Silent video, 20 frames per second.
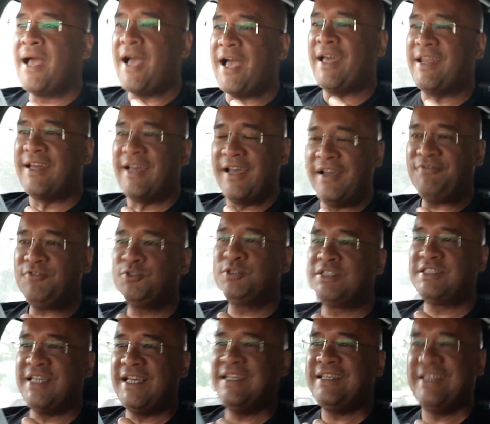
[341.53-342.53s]
and I have to
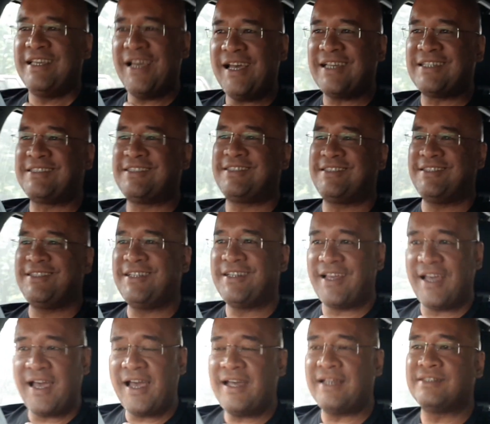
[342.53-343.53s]
say yes, it
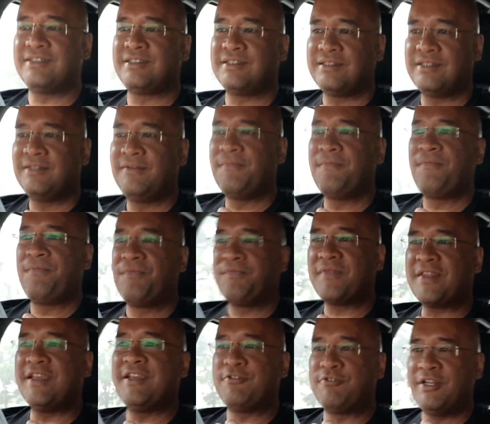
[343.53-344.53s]
has.
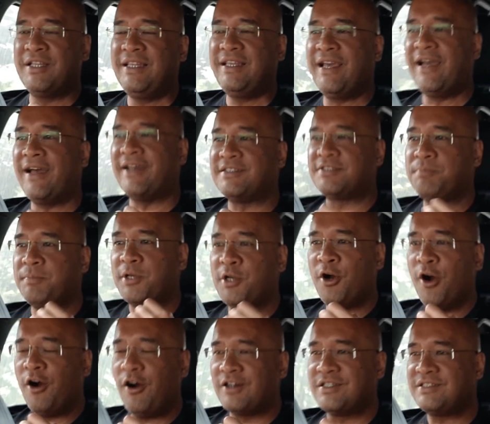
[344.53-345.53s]
It really has,
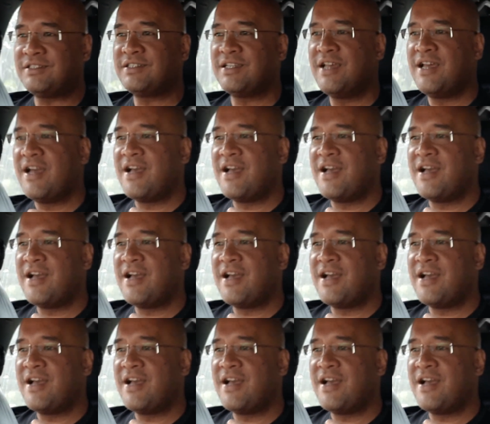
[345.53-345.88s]
because